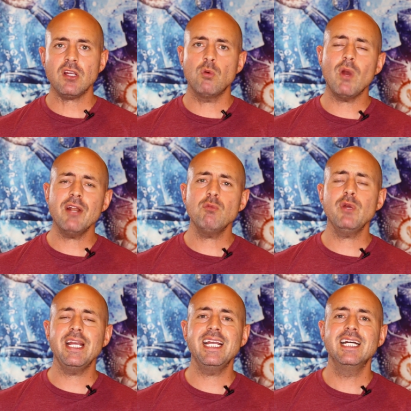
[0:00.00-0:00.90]
When
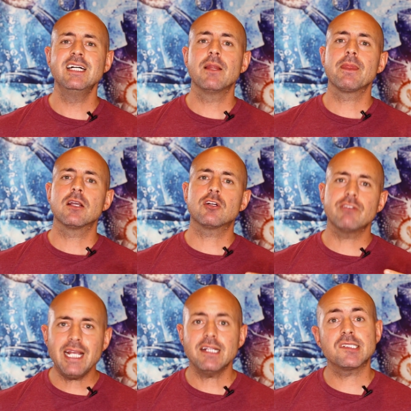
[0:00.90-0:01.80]
we
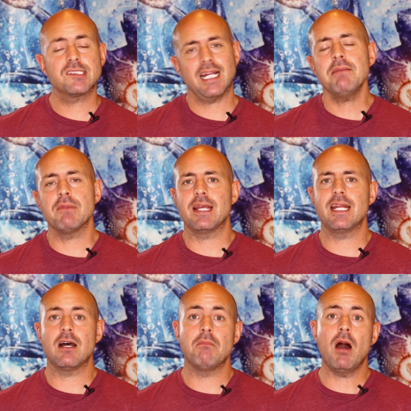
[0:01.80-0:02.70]
create the statement
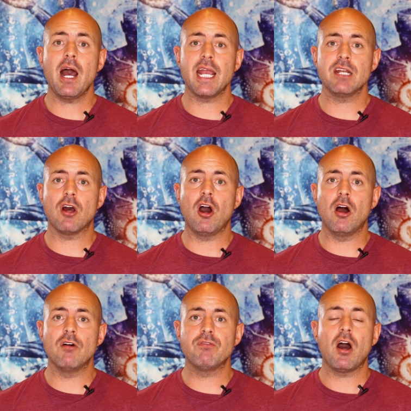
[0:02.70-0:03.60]
in our mind
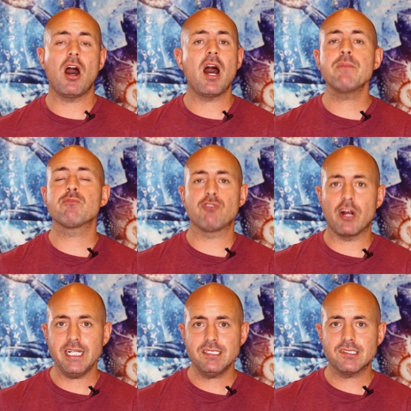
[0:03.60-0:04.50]
of, I'm
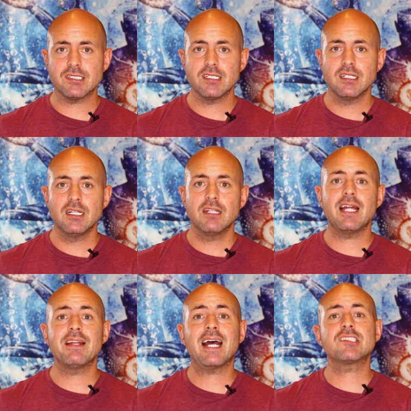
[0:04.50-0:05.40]
right,
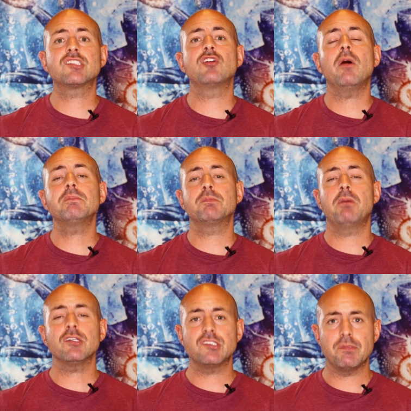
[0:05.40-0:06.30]
then that stops
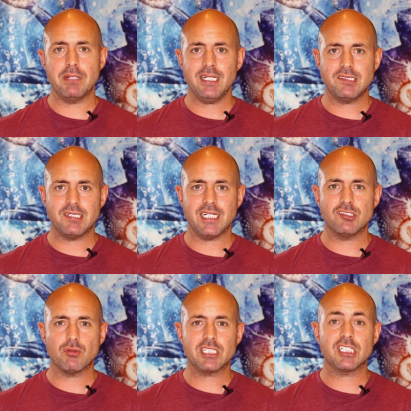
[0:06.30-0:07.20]
possibility
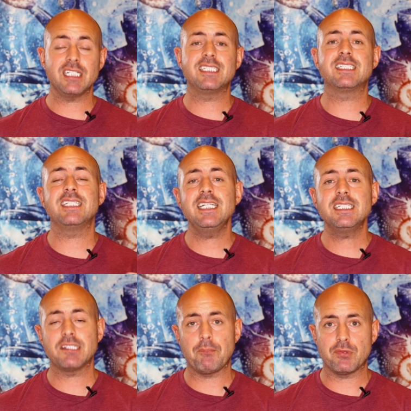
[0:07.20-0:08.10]
to actually see
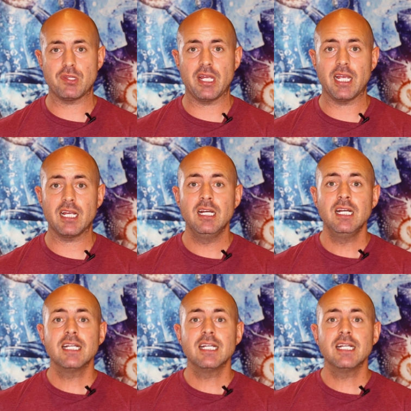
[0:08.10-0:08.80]
something